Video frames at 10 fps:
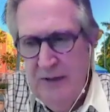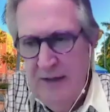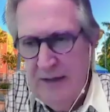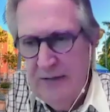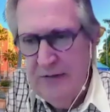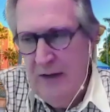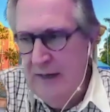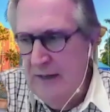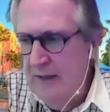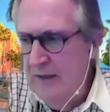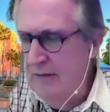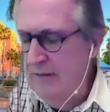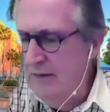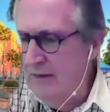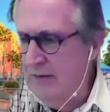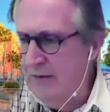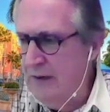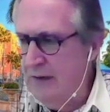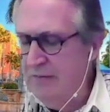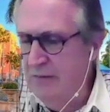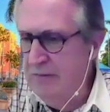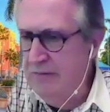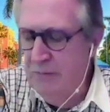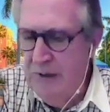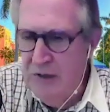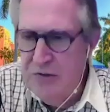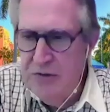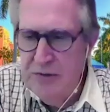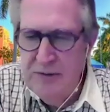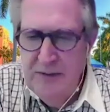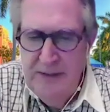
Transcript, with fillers: anxiety, the desire for information